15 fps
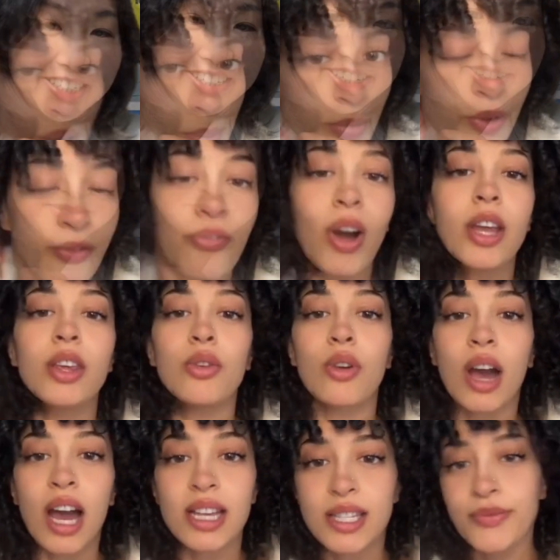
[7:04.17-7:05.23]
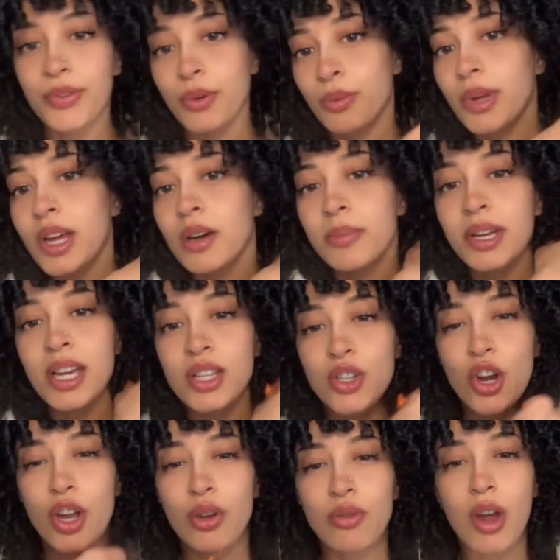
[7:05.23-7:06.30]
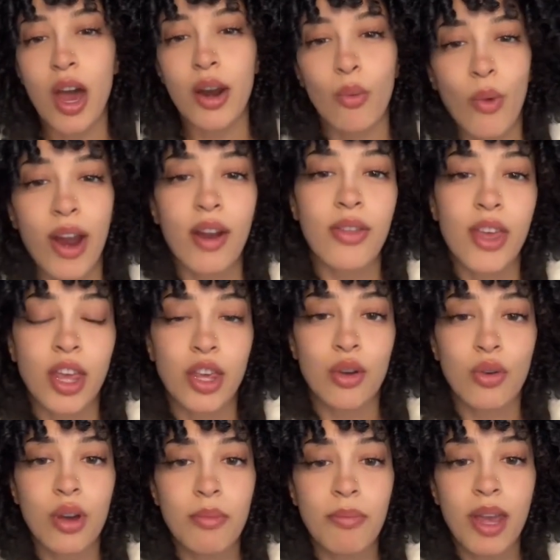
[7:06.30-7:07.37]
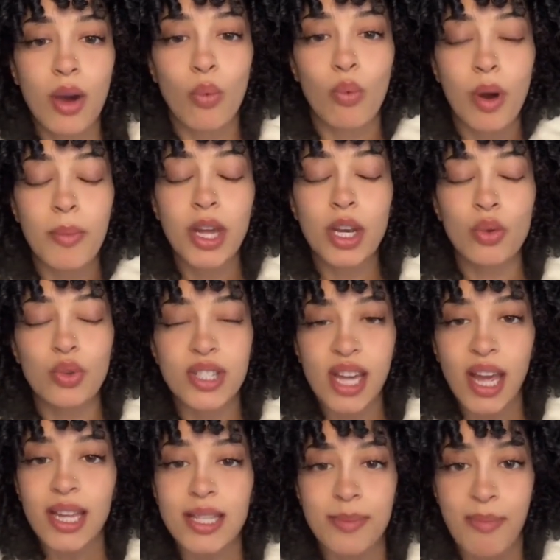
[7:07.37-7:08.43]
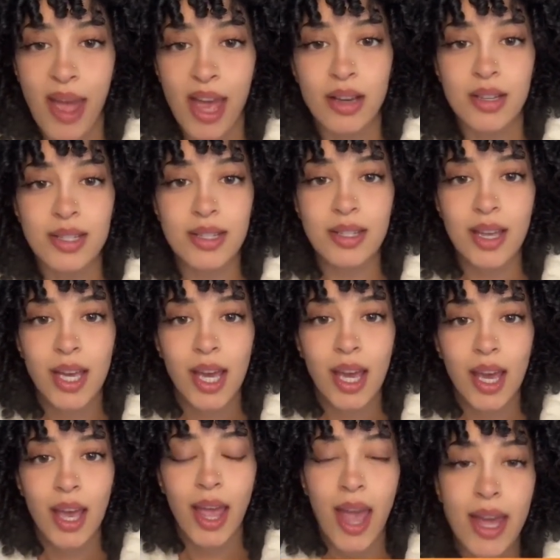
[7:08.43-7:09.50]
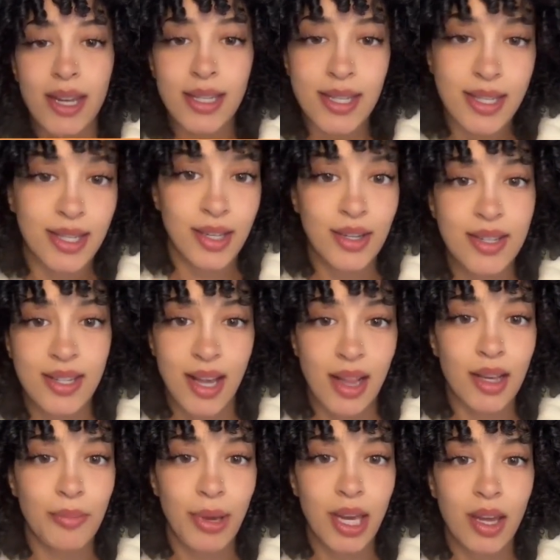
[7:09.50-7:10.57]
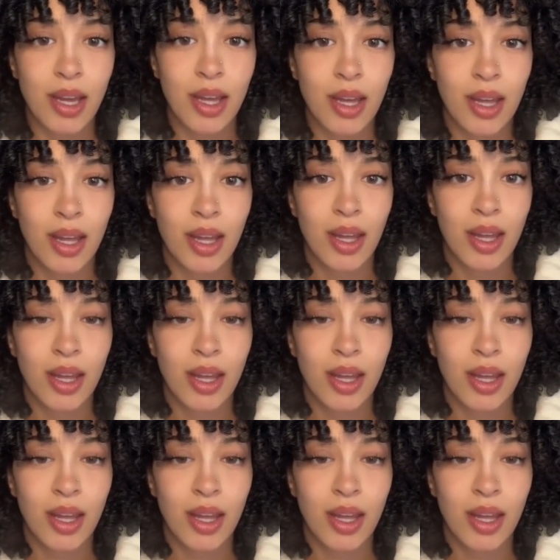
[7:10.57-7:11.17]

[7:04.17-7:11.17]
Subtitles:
And even if they pull the ads and issue an apology, which they seem to have done, the bell's already been rung.